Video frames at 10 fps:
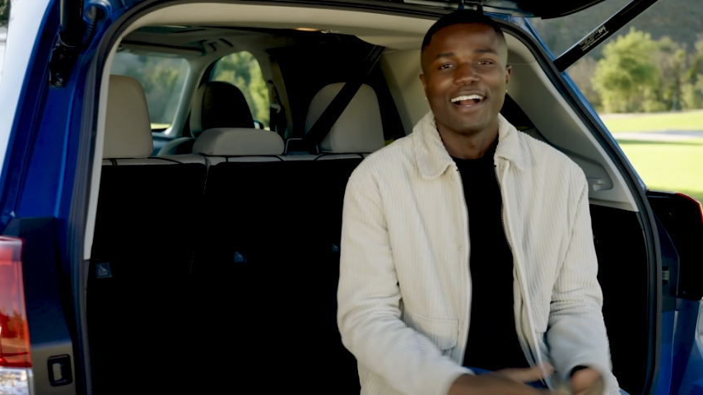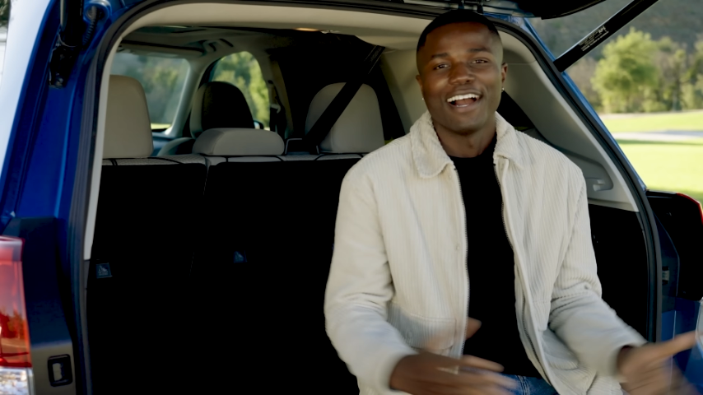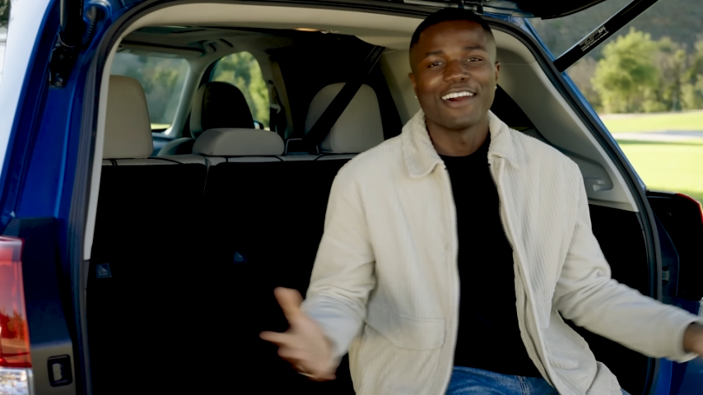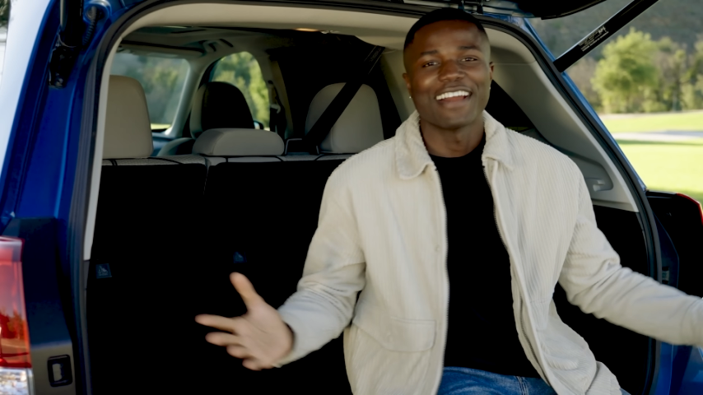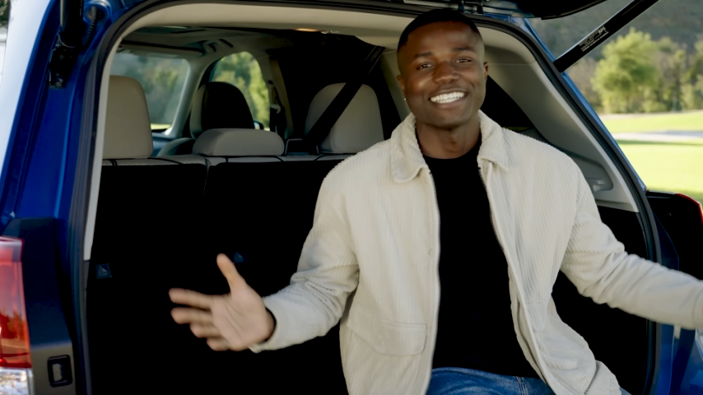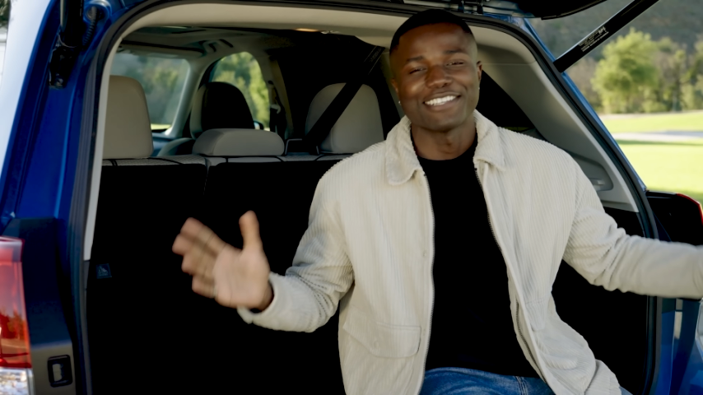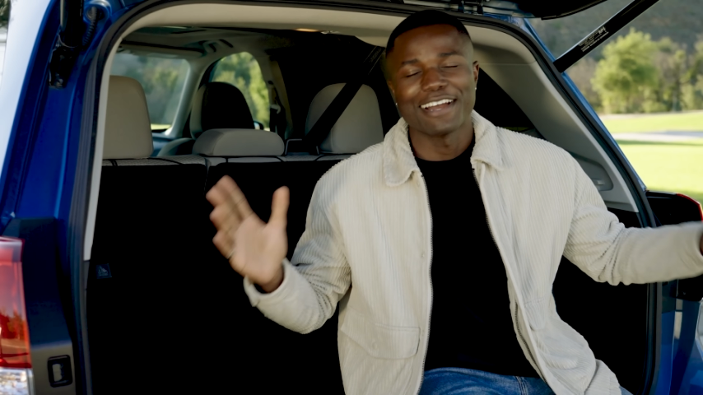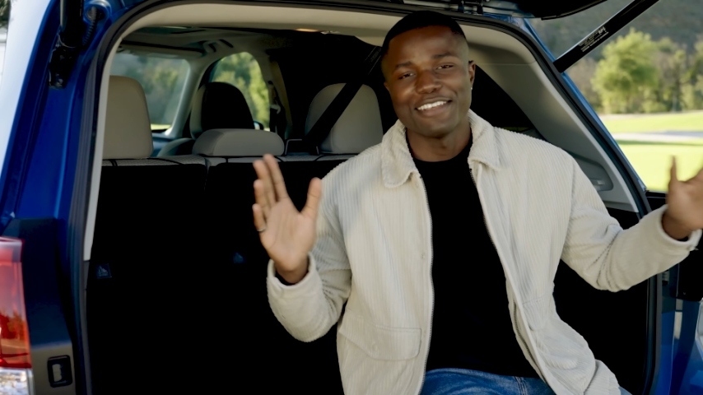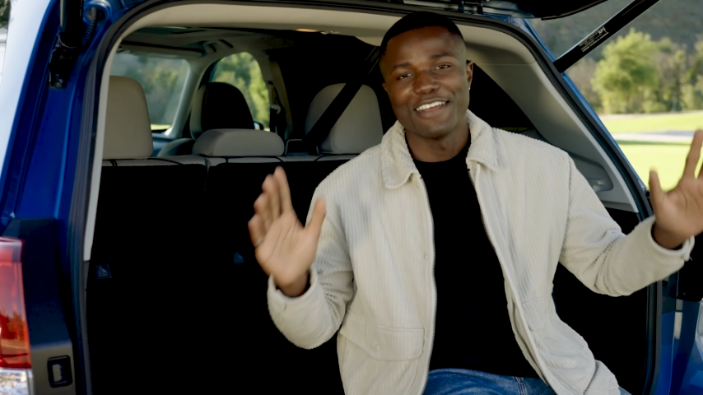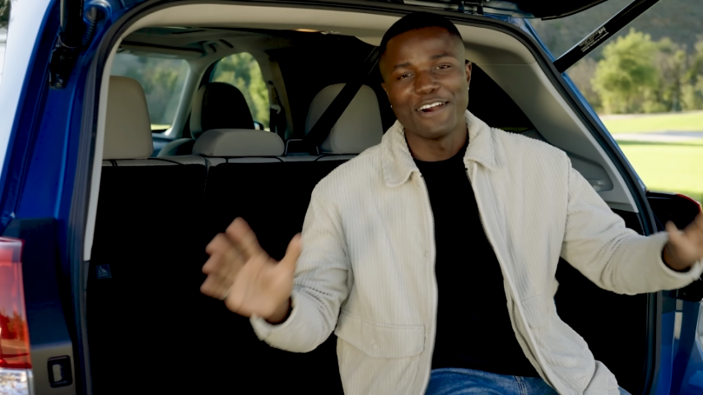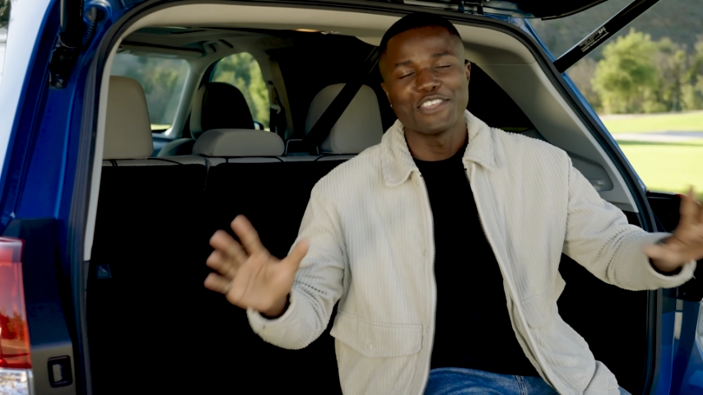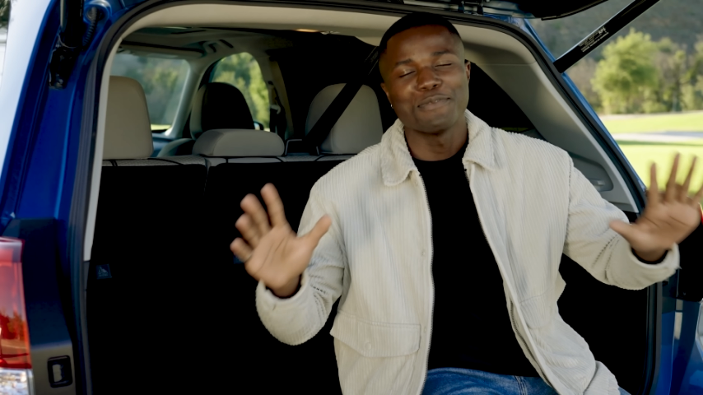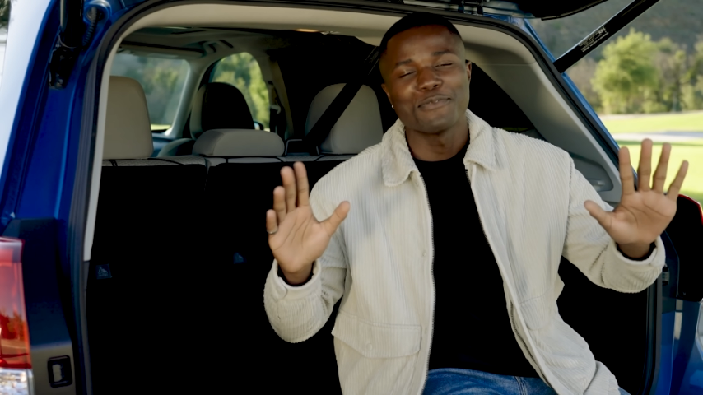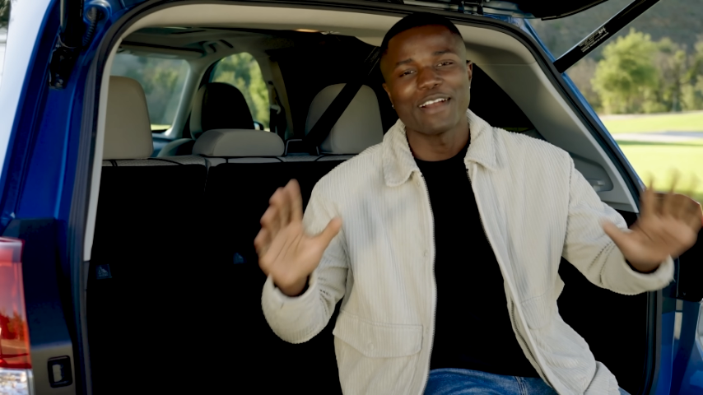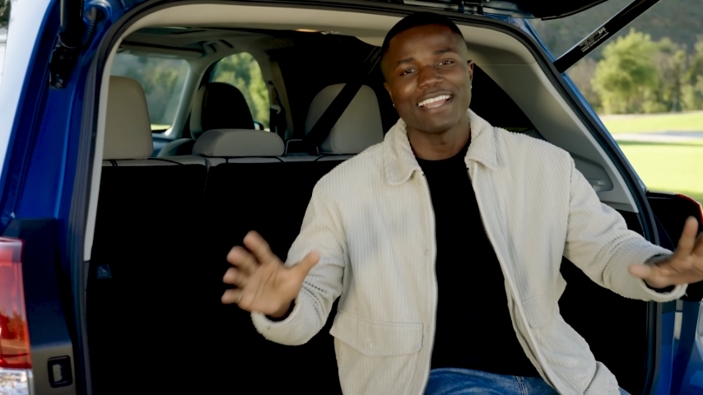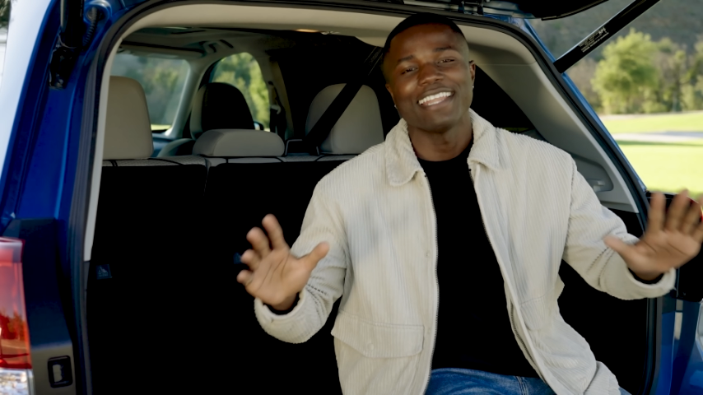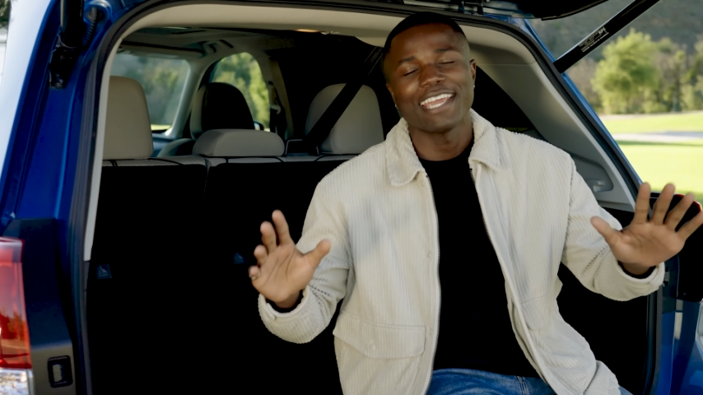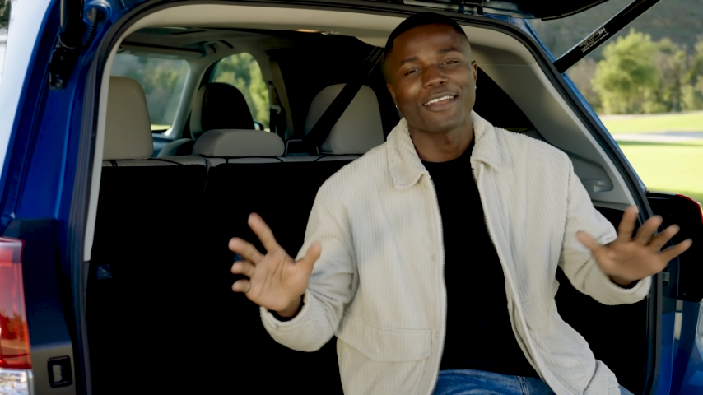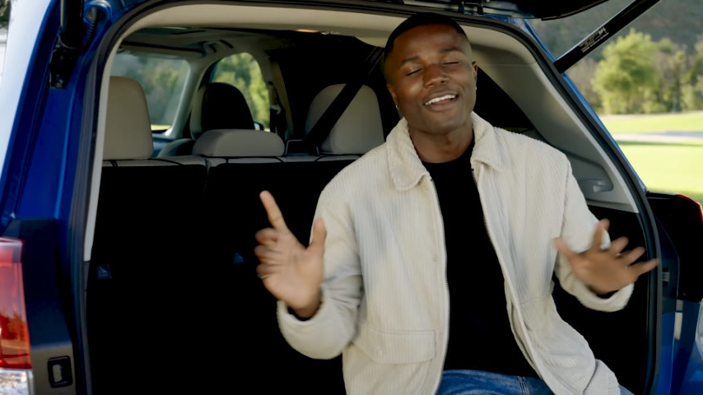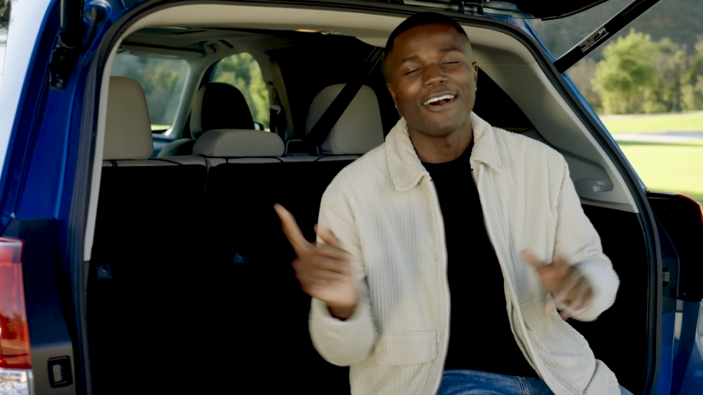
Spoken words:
All right, so I know you've been waiting to hear